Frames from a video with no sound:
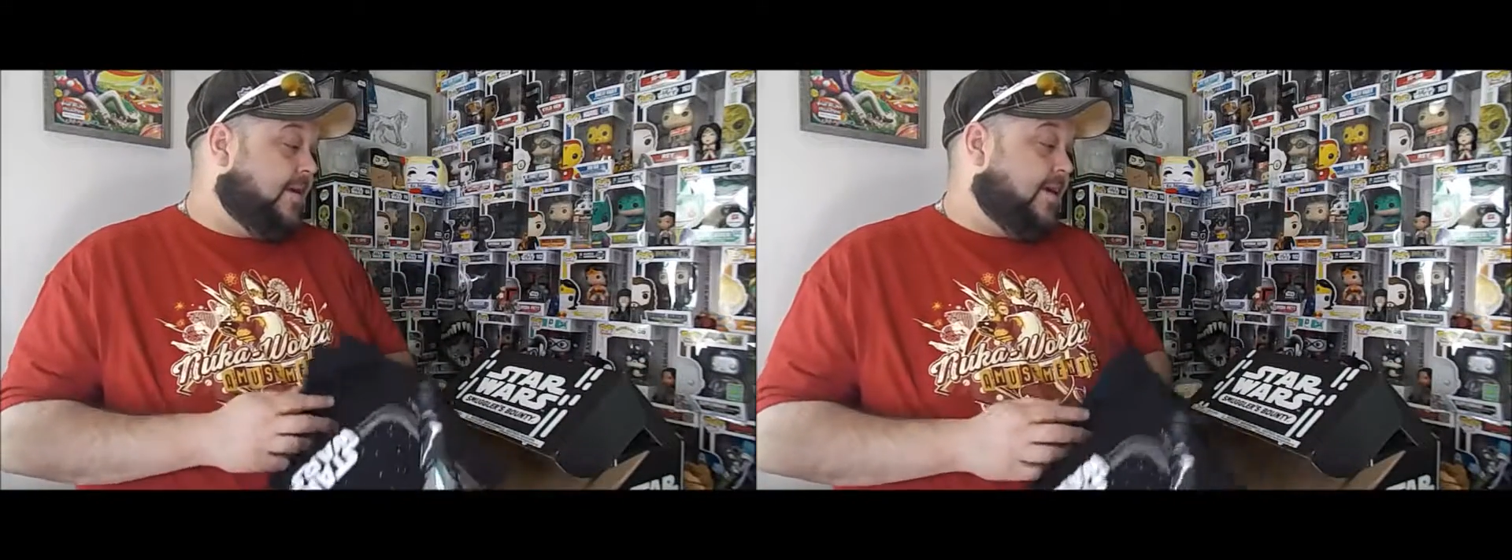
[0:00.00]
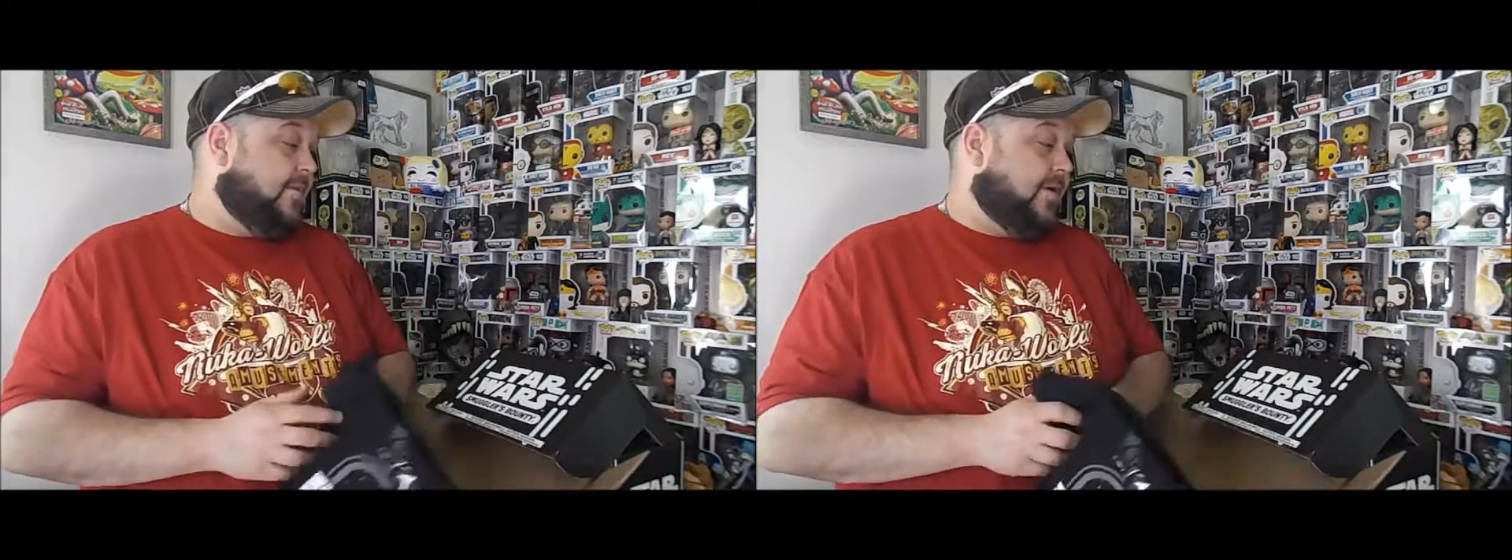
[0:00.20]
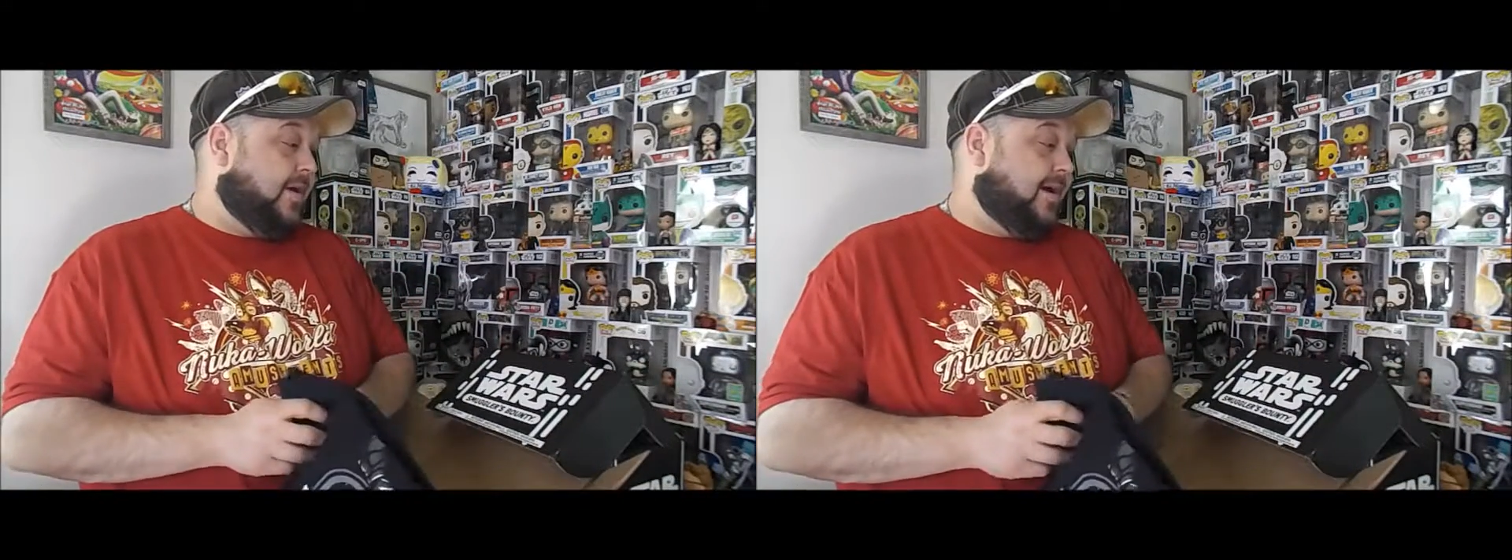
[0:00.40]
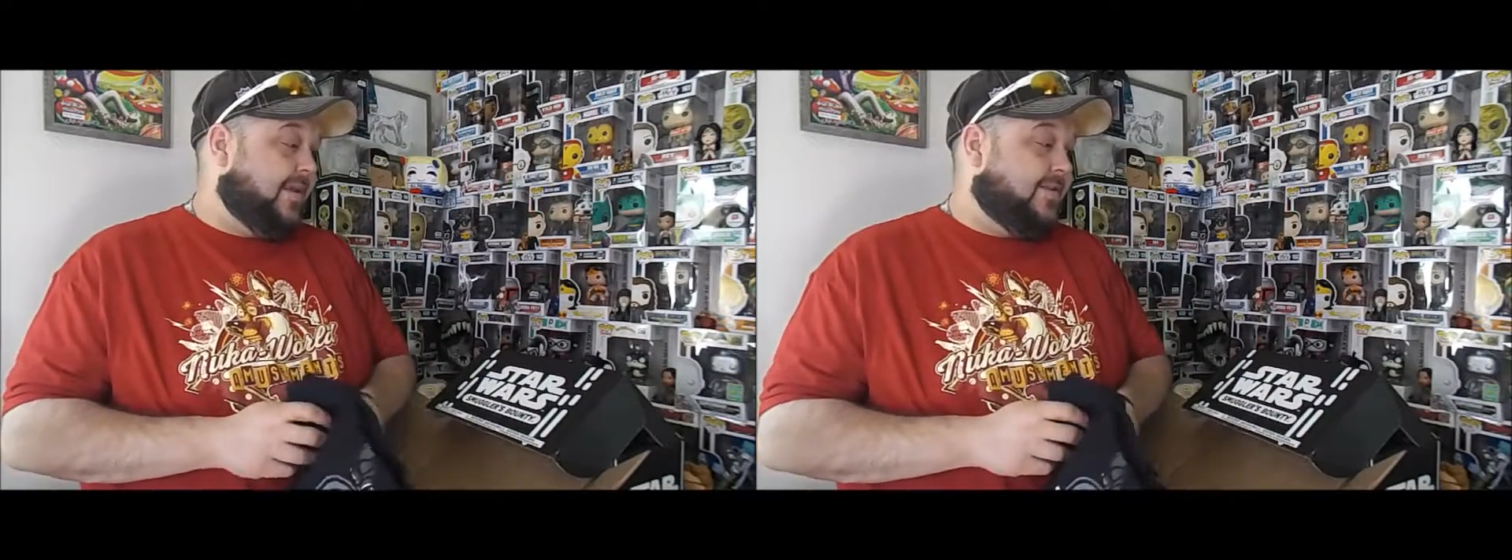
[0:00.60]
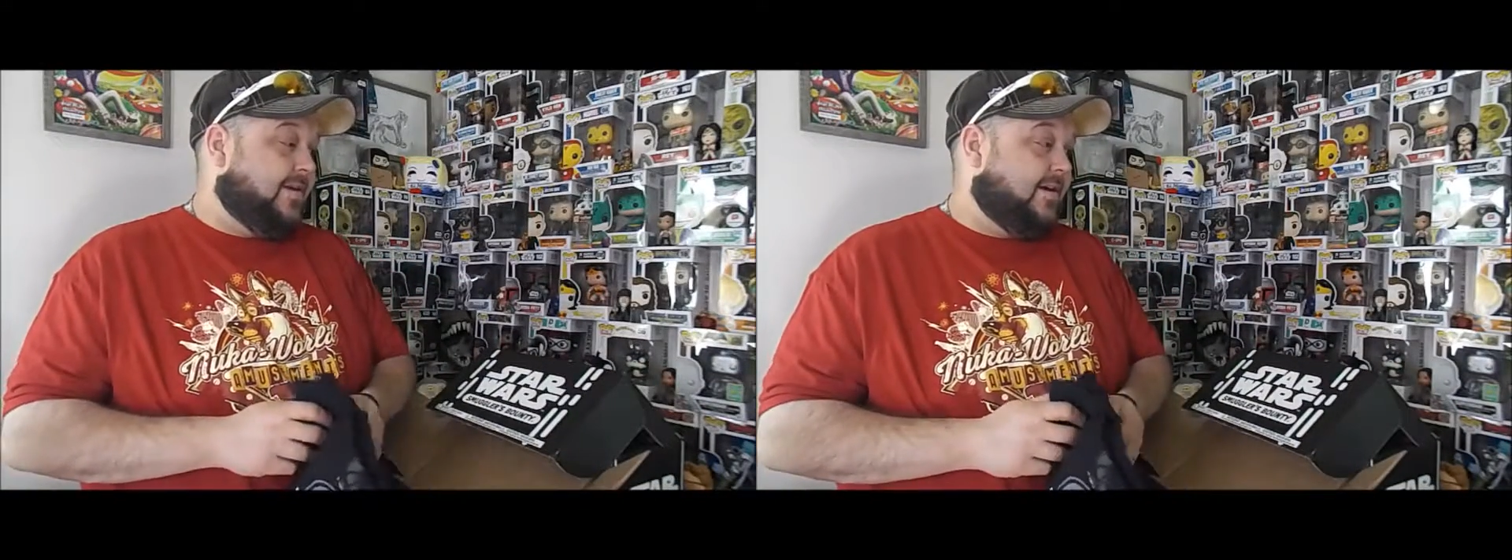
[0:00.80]
And we got
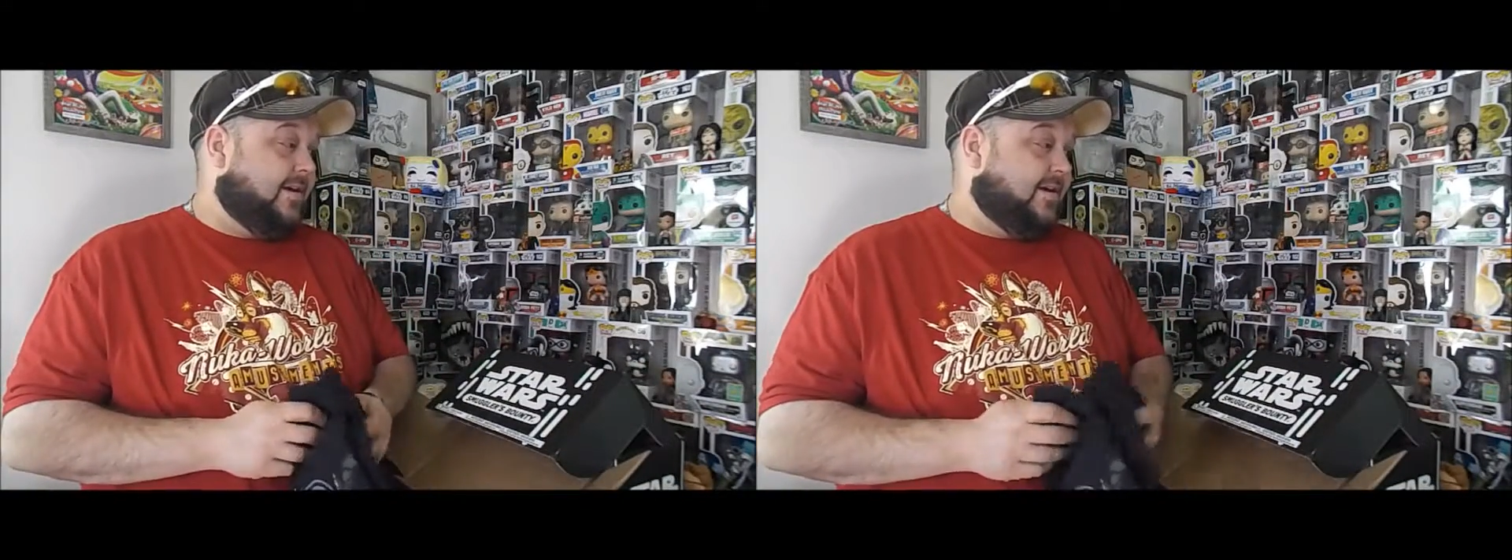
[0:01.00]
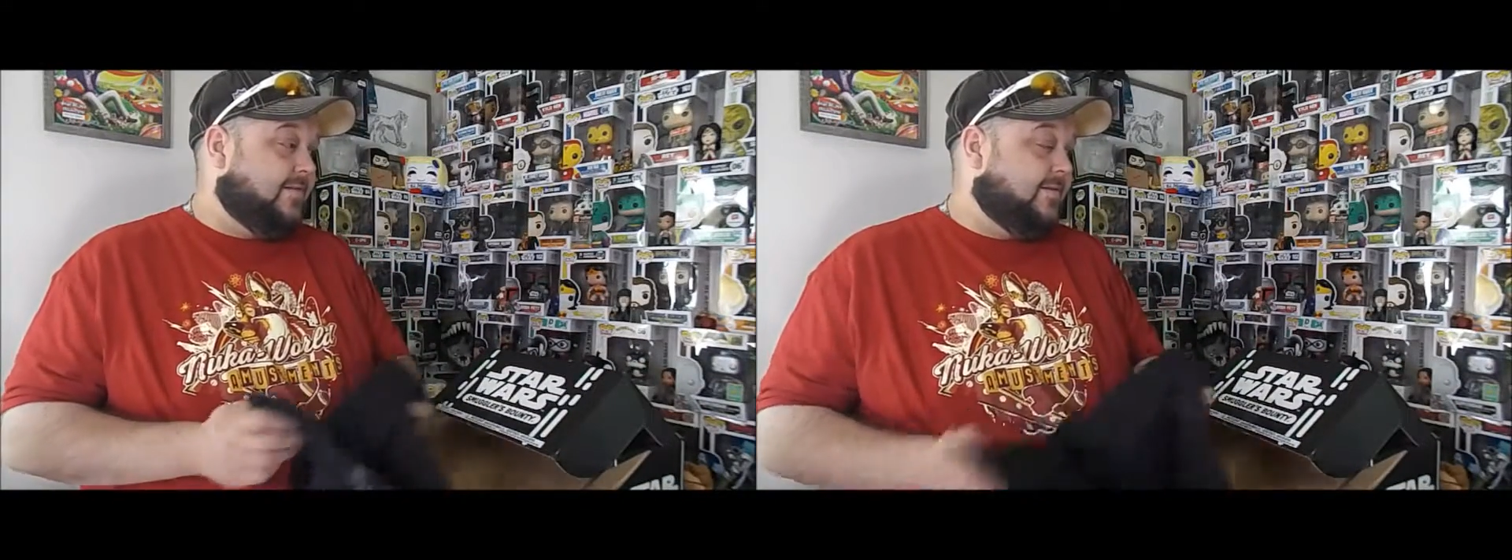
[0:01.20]
uh,